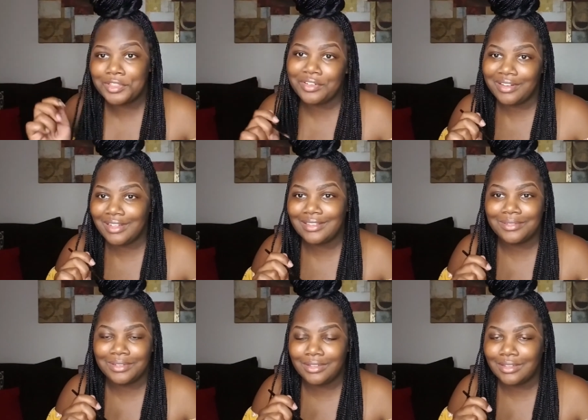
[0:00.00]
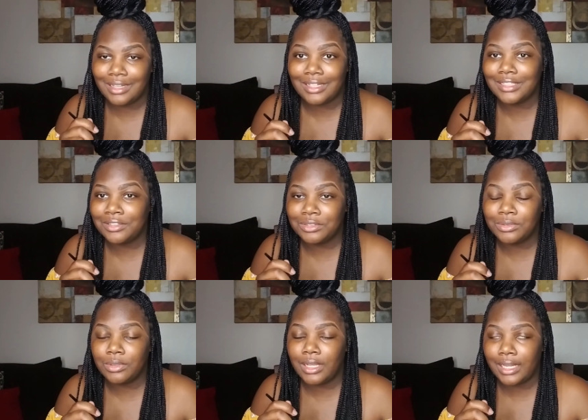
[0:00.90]
gonna try to get them to look like
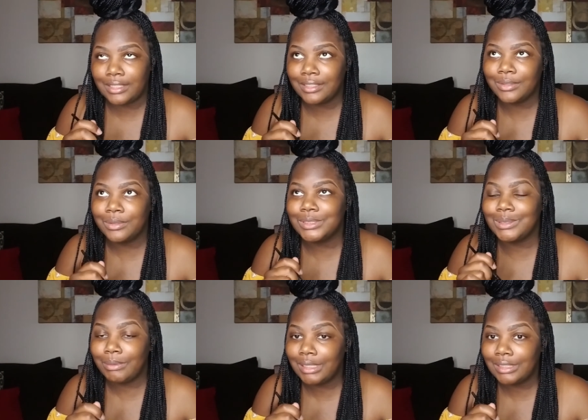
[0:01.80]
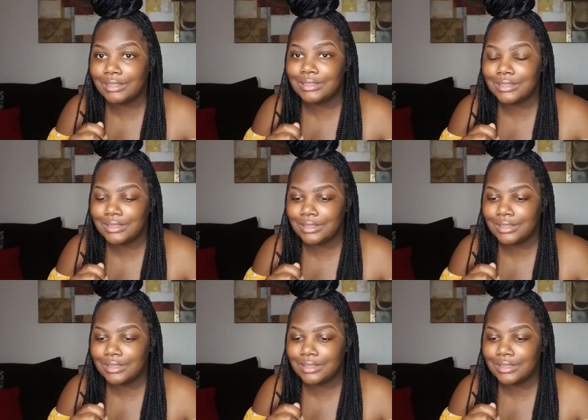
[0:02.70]
identical twins